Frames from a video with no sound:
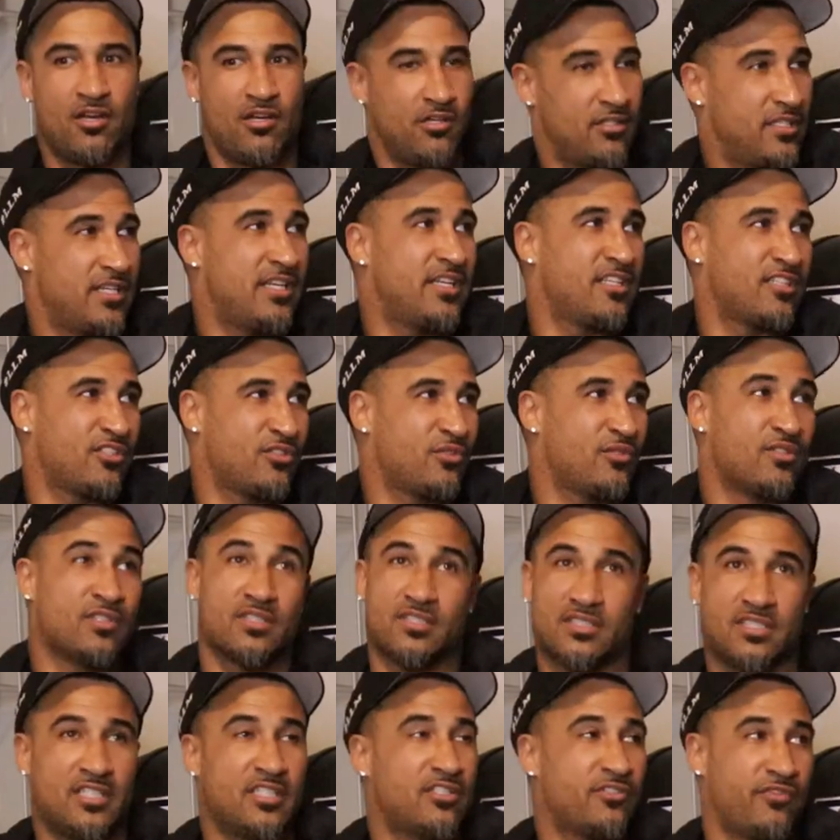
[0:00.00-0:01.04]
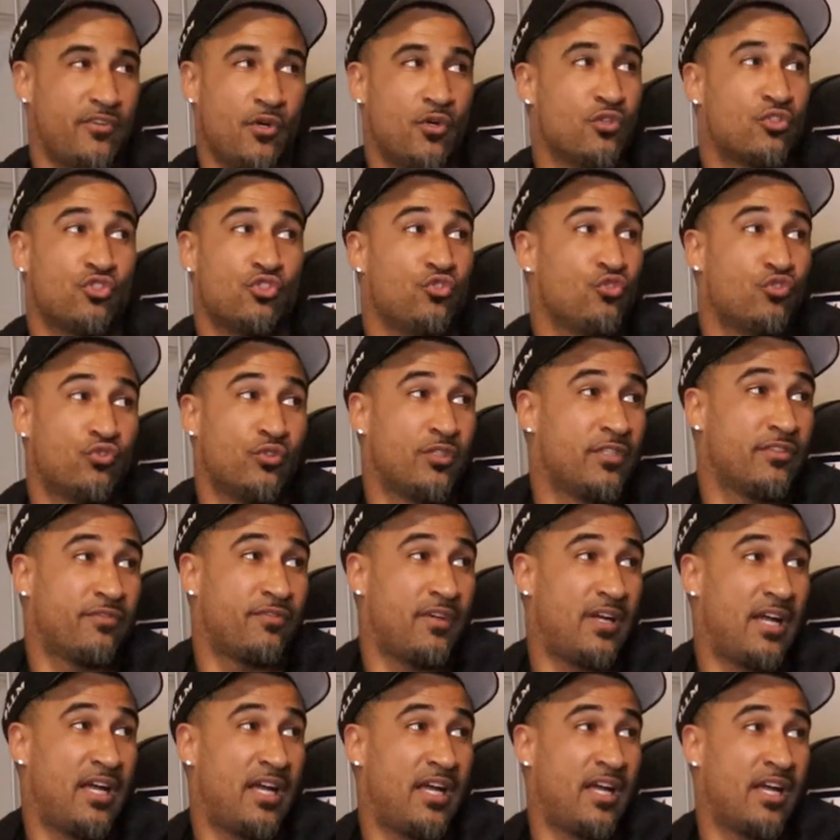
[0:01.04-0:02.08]
Hall did it to him. 6'4",
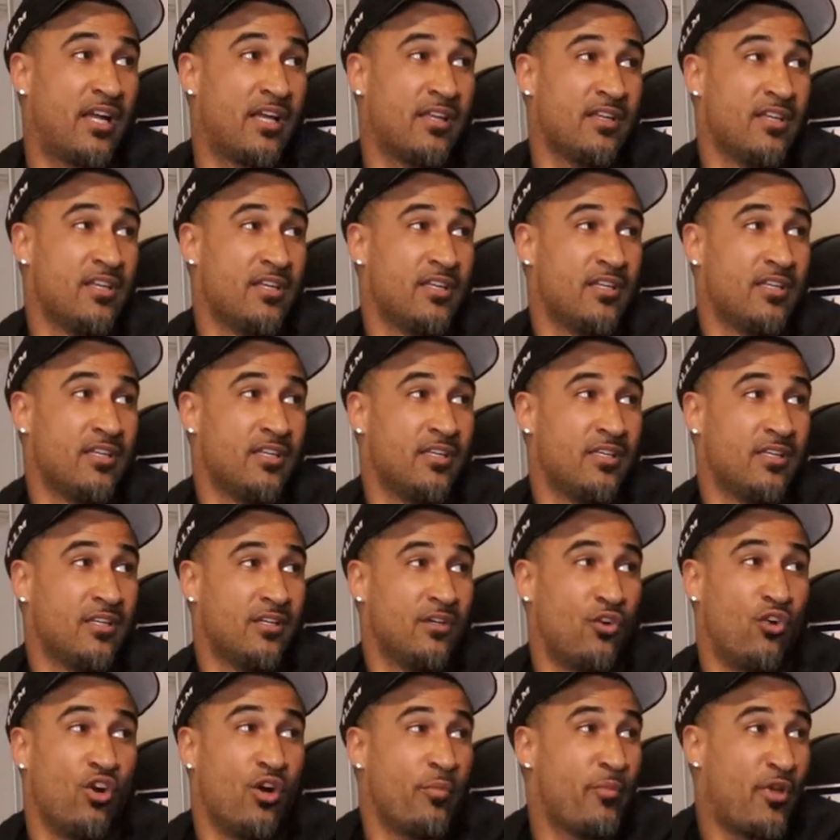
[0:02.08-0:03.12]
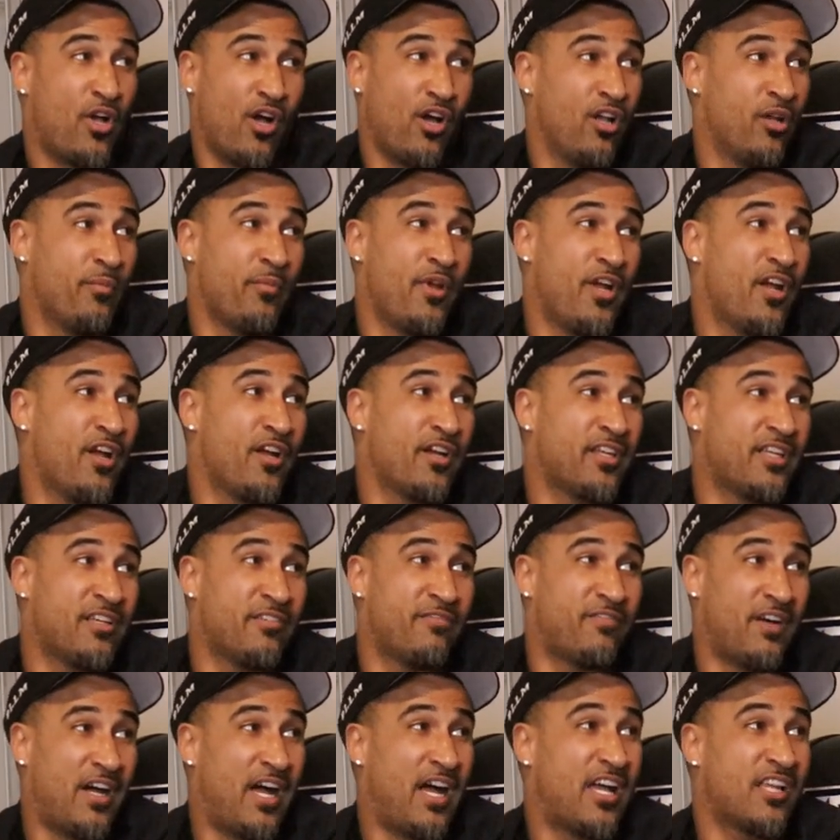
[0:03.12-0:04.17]
225. Army All
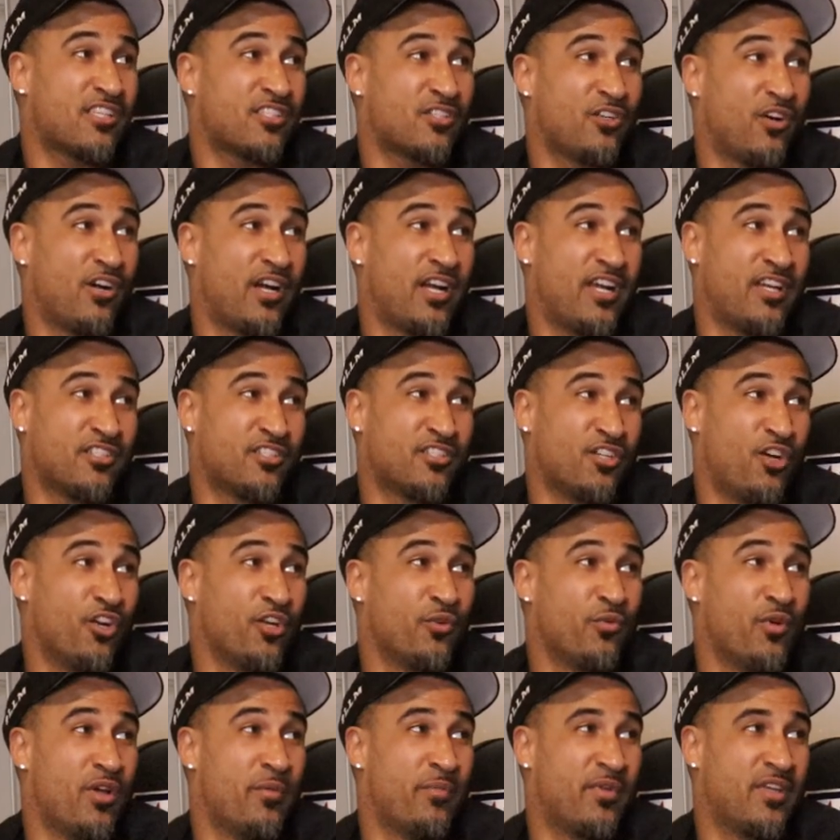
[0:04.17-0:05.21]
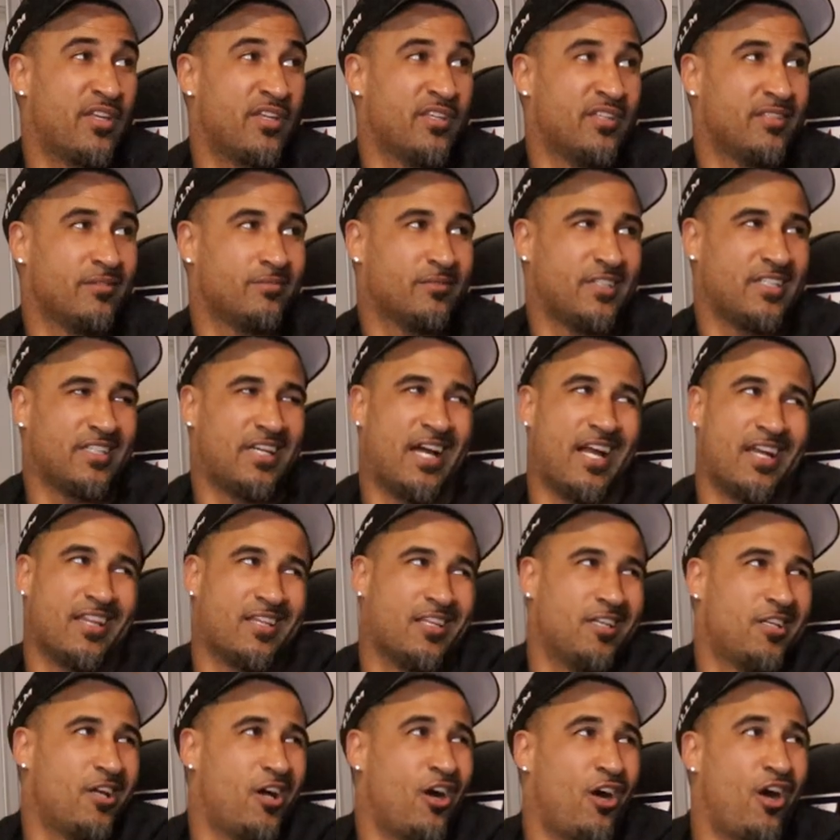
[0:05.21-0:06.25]
American, five star, Zona with me. I hate, Got
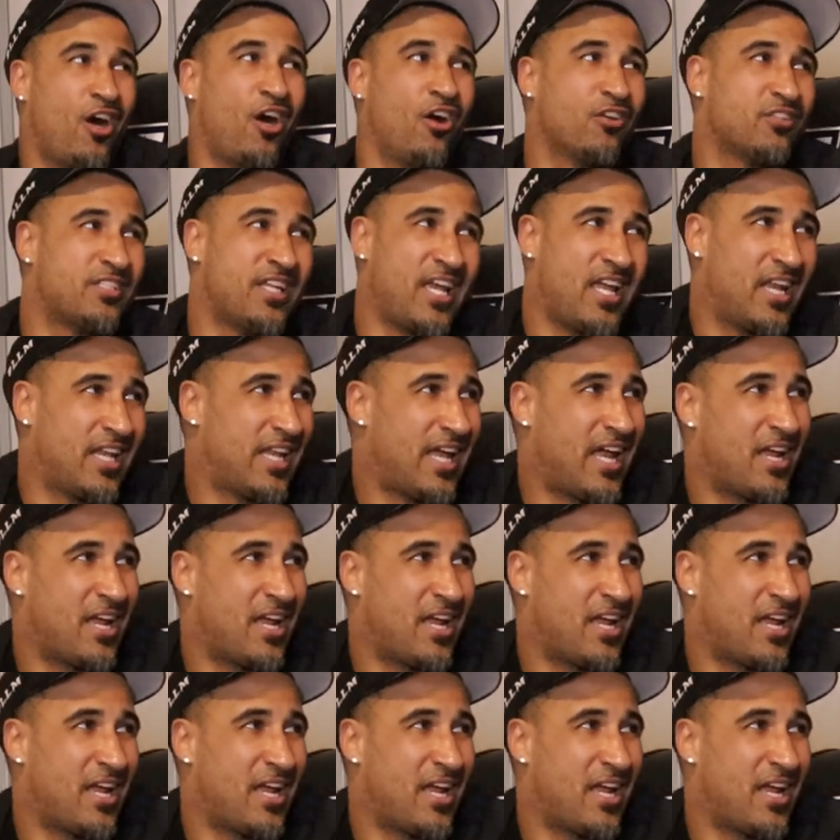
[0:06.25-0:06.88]
in the doghouse. They ain't